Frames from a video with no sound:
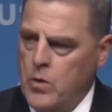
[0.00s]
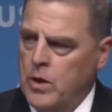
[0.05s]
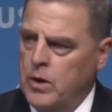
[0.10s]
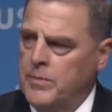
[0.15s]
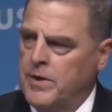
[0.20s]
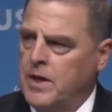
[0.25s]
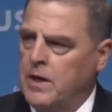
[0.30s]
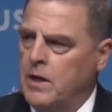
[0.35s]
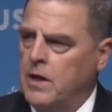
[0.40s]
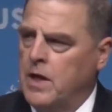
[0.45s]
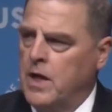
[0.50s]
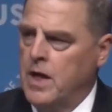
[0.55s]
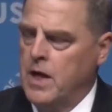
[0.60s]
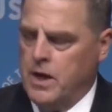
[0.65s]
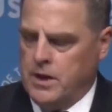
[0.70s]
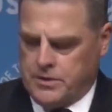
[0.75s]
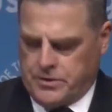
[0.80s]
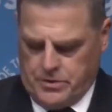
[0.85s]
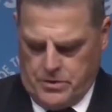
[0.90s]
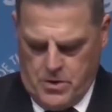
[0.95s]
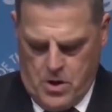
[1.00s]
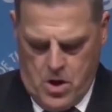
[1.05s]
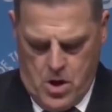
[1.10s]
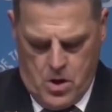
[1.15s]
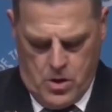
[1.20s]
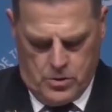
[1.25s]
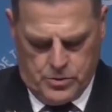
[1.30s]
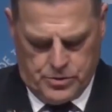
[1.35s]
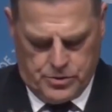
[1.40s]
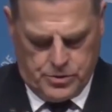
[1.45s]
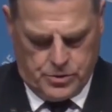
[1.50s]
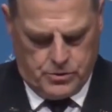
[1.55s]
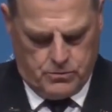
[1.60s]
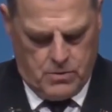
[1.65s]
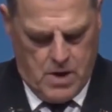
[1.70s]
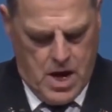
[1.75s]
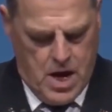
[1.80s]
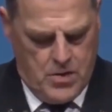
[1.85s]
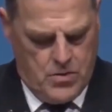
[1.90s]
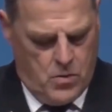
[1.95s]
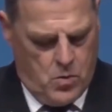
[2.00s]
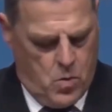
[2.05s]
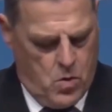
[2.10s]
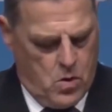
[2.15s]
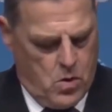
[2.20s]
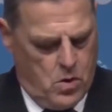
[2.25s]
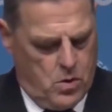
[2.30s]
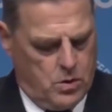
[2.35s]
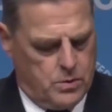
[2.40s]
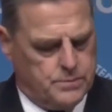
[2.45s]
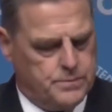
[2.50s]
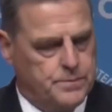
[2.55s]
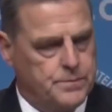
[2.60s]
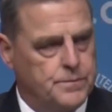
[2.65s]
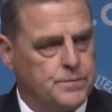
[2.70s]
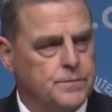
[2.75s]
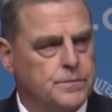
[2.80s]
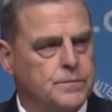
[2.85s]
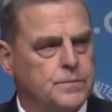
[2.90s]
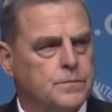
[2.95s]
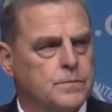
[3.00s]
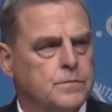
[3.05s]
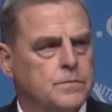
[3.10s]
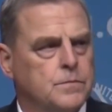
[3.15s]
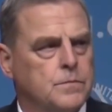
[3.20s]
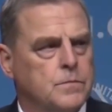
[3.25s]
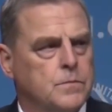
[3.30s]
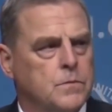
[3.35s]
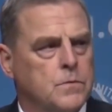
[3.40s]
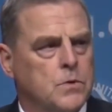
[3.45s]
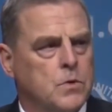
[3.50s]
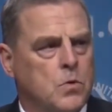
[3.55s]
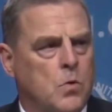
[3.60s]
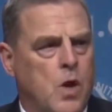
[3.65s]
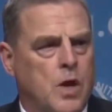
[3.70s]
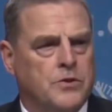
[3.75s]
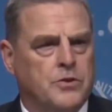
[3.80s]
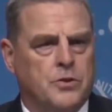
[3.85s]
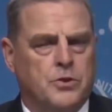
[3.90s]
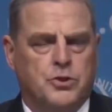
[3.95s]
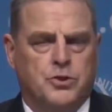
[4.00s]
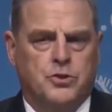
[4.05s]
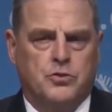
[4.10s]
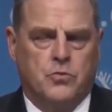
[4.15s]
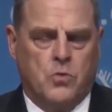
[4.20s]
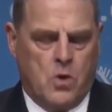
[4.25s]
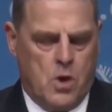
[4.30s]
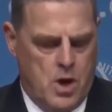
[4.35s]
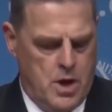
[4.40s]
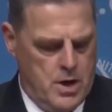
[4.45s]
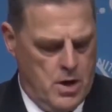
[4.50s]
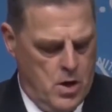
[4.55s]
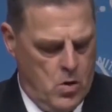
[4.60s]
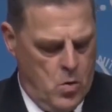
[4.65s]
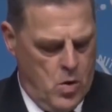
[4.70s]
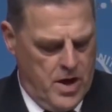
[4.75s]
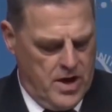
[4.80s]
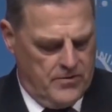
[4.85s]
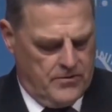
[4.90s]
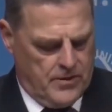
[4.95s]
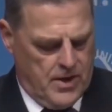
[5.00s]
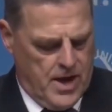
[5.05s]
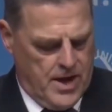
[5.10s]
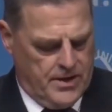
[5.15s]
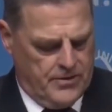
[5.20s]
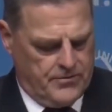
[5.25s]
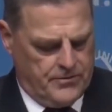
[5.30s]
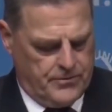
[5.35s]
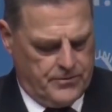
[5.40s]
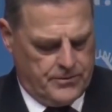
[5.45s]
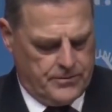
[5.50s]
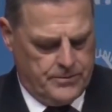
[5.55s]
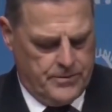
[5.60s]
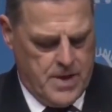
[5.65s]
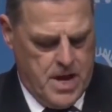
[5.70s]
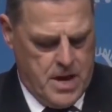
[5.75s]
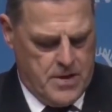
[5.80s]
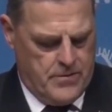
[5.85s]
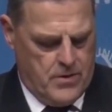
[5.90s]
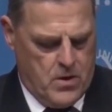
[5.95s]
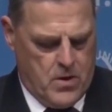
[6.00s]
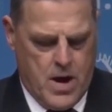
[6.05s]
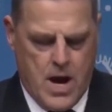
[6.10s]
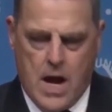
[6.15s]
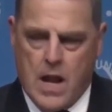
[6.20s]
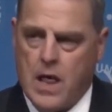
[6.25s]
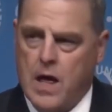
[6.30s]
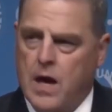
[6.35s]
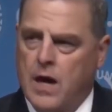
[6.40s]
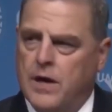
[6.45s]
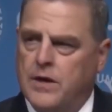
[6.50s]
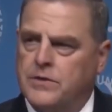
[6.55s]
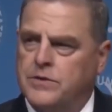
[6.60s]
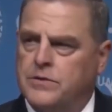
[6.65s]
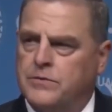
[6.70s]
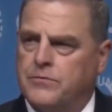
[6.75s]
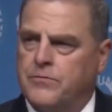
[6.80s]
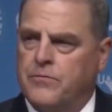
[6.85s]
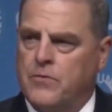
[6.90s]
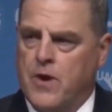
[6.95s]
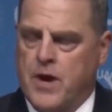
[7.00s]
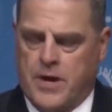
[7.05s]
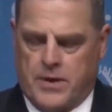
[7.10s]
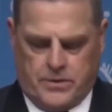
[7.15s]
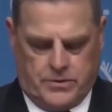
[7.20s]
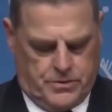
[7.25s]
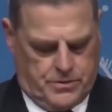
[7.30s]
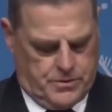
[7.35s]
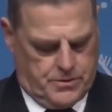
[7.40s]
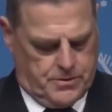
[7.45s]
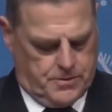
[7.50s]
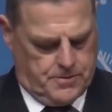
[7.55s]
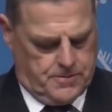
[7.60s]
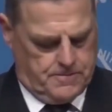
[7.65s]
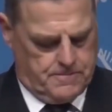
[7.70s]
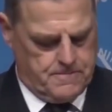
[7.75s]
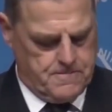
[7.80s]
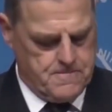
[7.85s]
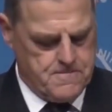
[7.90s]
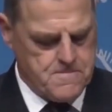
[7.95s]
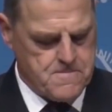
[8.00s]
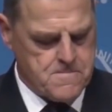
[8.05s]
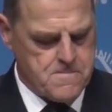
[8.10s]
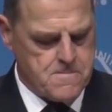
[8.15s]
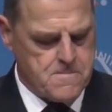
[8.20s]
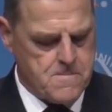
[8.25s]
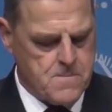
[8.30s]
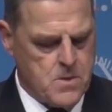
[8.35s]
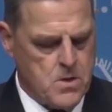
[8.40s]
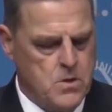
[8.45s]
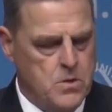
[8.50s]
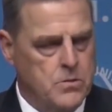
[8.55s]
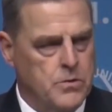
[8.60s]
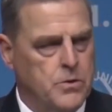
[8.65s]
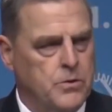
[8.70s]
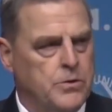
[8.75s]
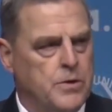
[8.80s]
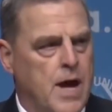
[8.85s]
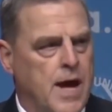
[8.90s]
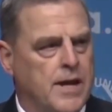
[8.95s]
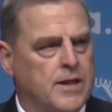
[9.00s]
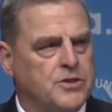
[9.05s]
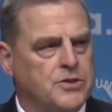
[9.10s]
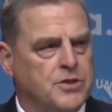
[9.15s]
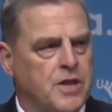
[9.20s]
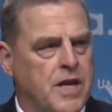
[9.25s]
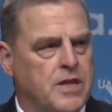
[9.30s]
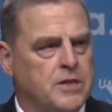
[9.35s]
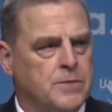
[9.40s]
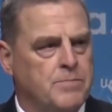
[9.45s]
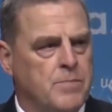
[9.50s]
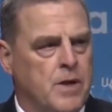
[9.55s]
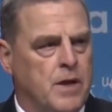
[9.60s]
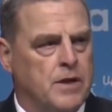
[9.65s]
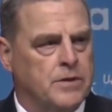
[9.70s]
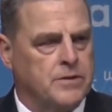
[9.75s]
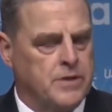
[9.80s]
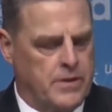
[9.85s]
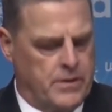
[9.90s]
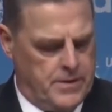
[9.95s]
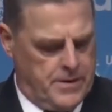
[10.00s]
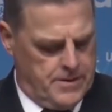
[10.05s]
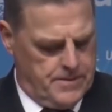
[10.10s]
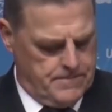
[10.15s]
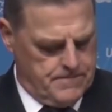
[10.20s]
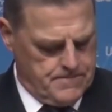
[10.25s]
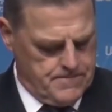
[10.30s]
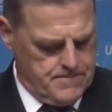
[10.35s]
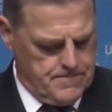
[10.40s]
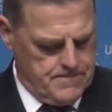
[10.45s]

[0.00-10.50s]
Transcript: I want to be clear to those around the world who want to destroy our way of life and that of our allies and friends. The United States military,